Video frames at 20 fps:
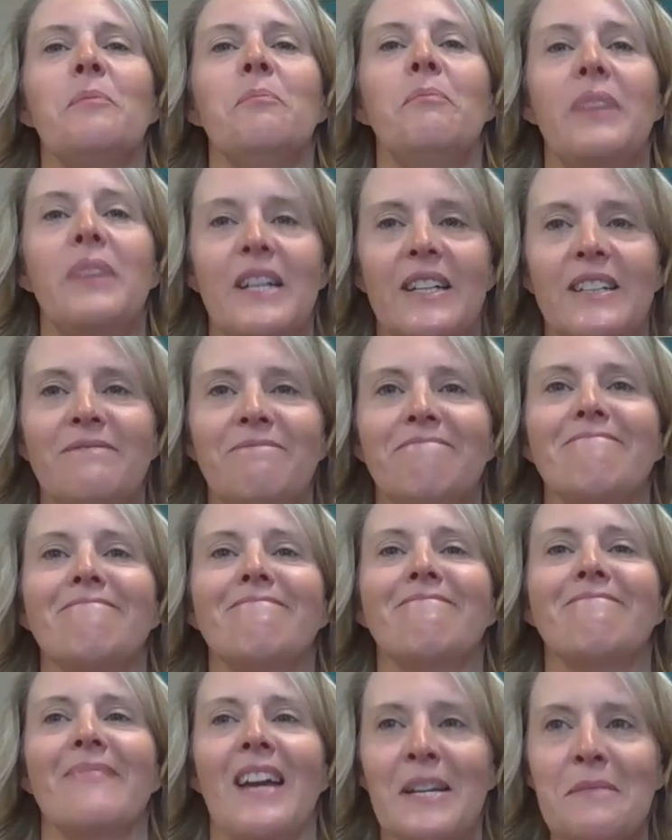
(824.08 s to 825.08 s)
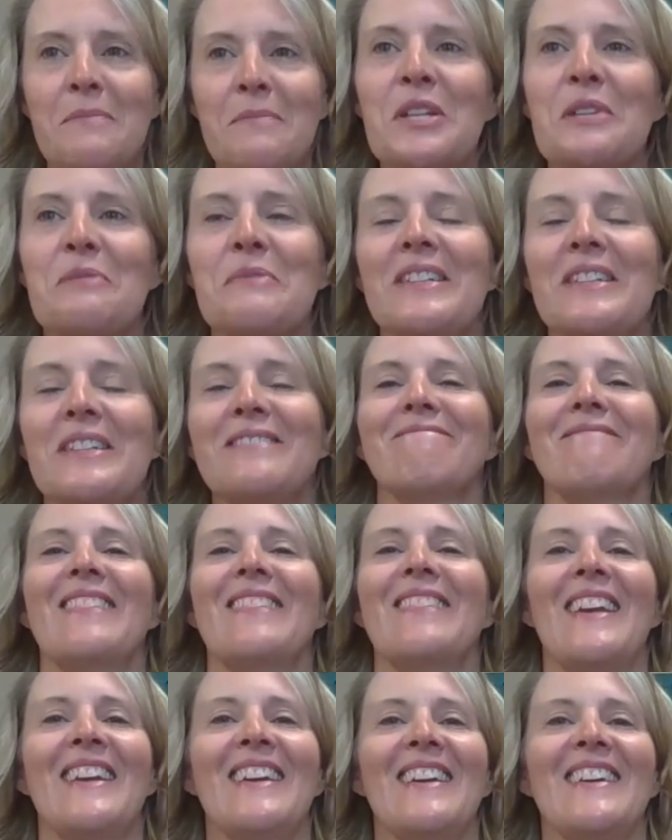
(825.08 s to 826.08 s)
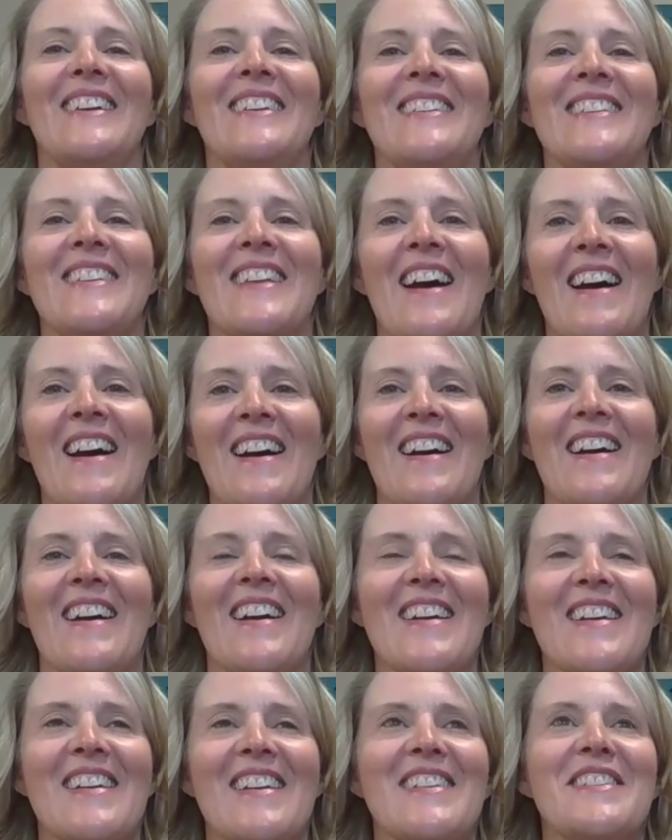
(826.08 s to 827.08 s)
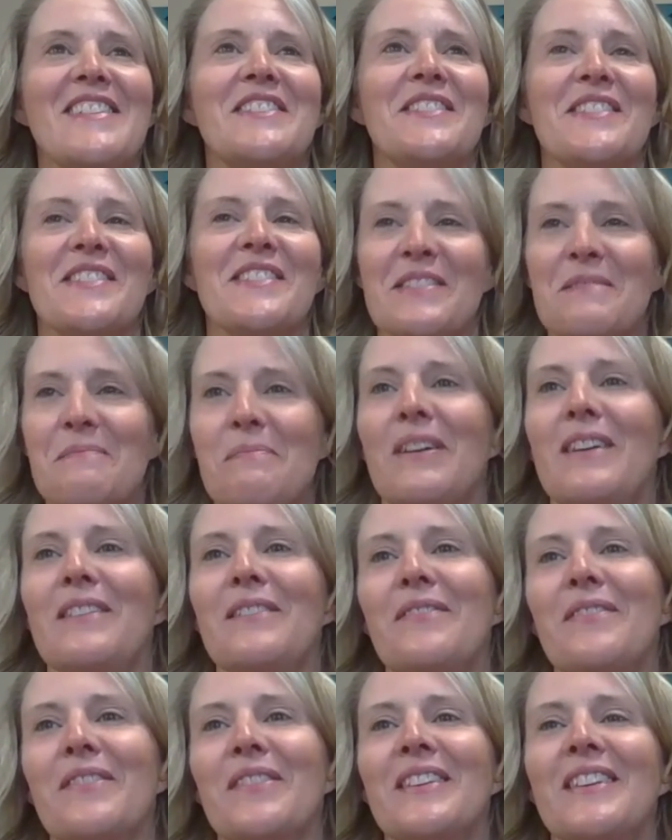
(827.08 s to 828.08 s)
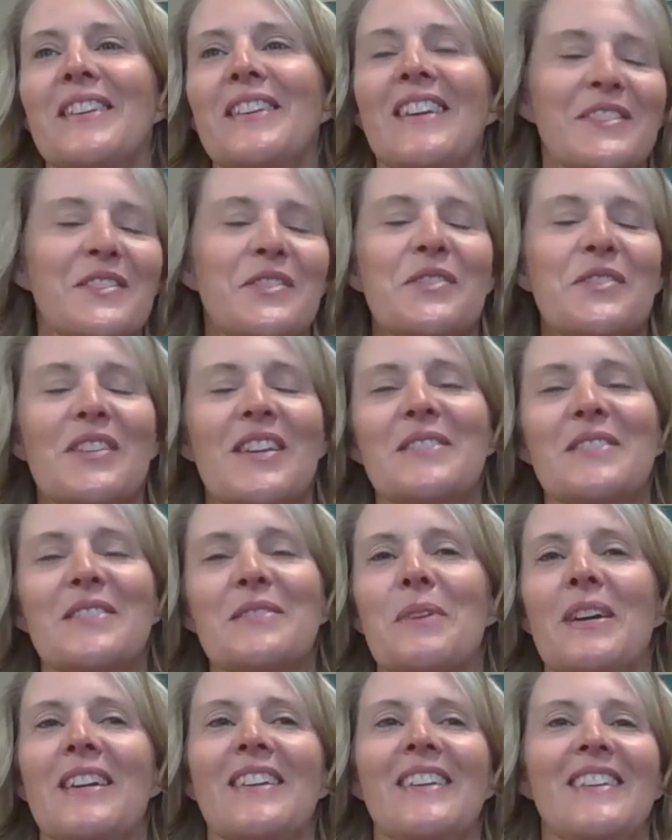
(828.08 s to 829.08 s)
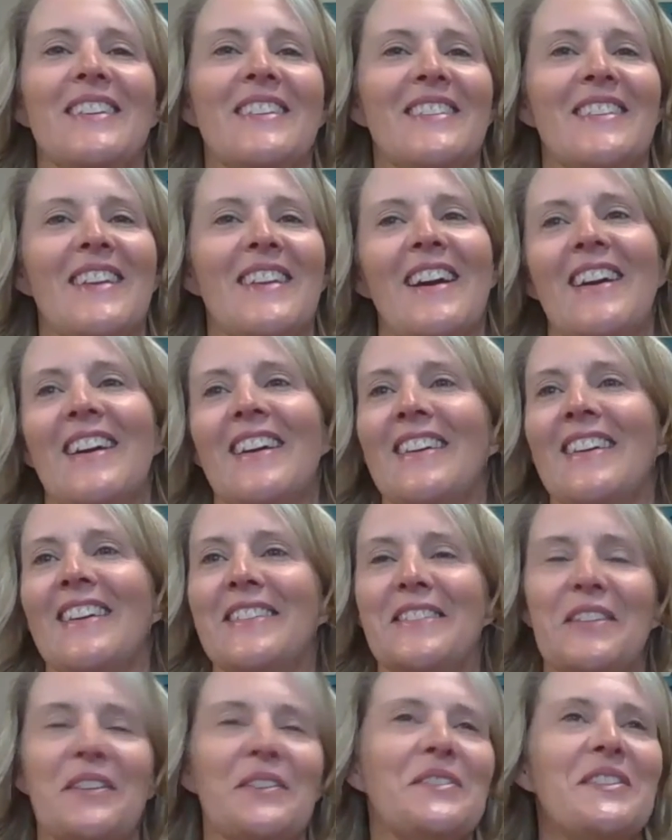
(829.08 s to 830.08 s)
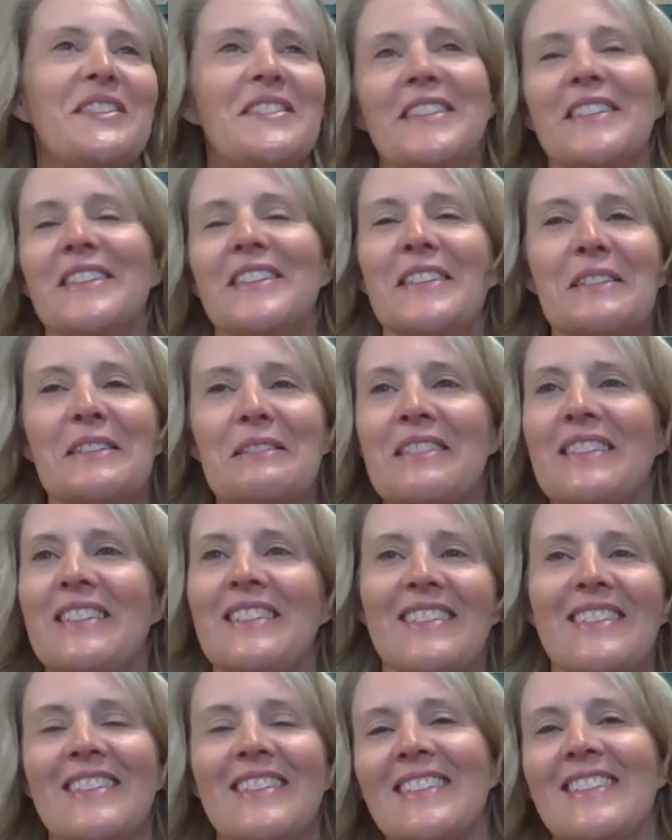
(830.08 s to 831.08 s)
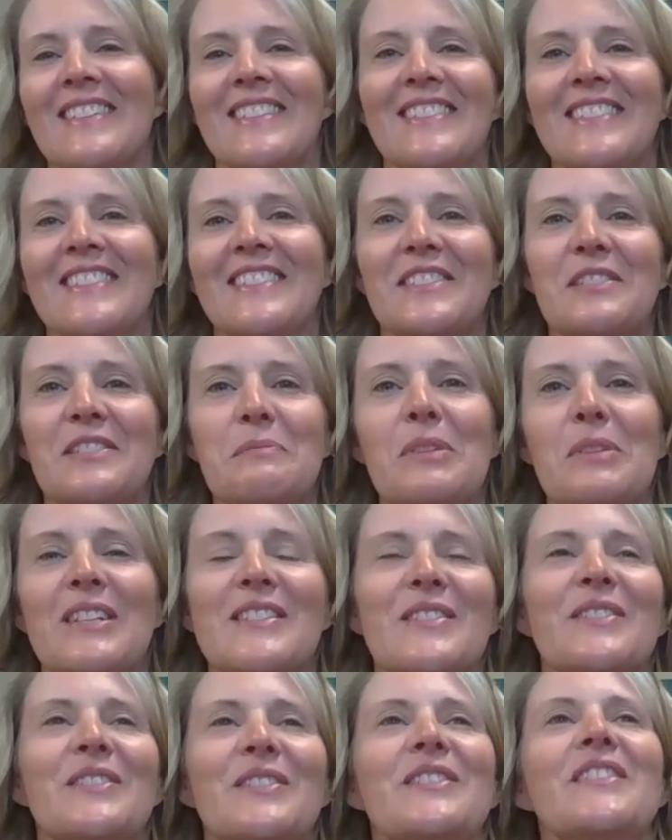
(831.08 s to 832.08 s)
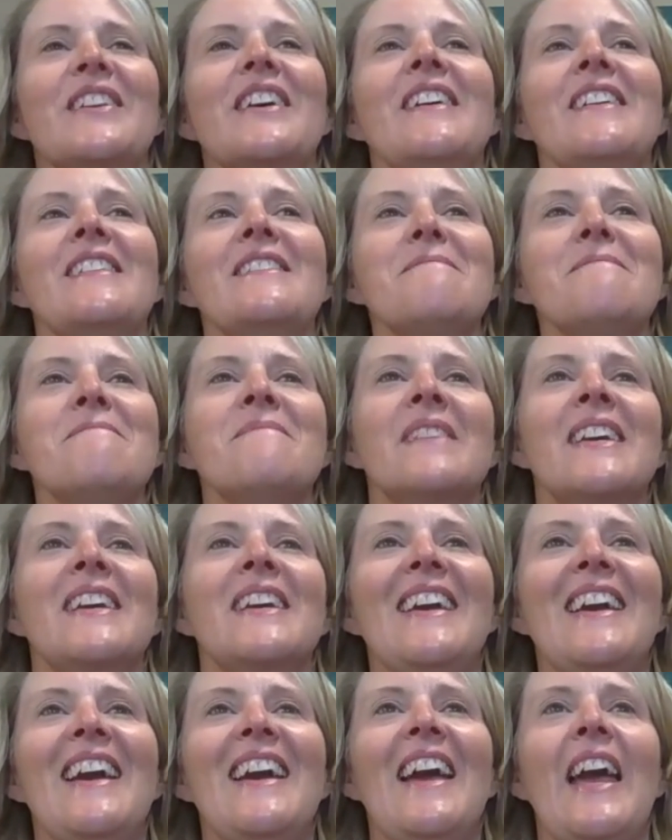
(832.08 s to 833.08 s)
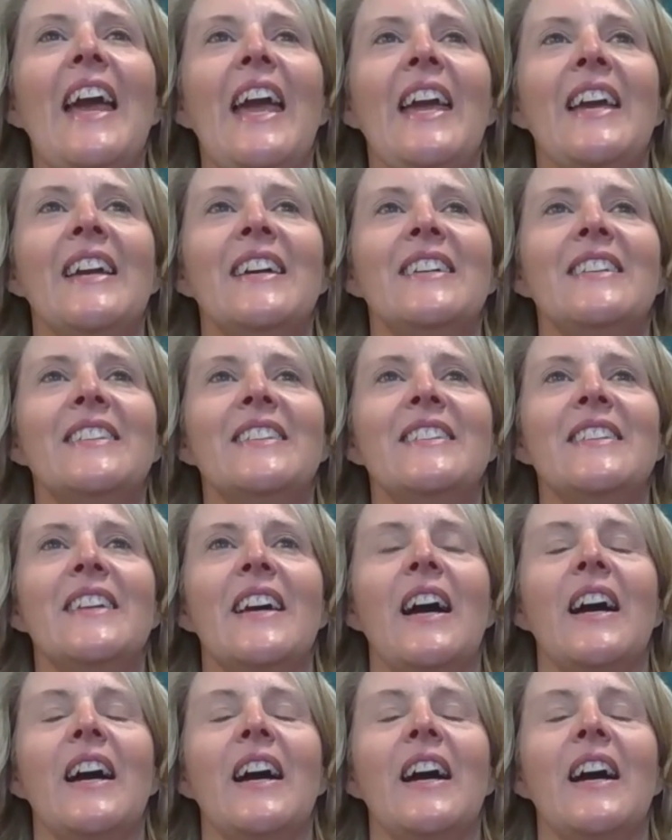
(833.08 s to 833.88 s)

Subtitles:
But I'm human and I slip off the exercise wagon. I go to Dairy Queen and I get a little blizzard. And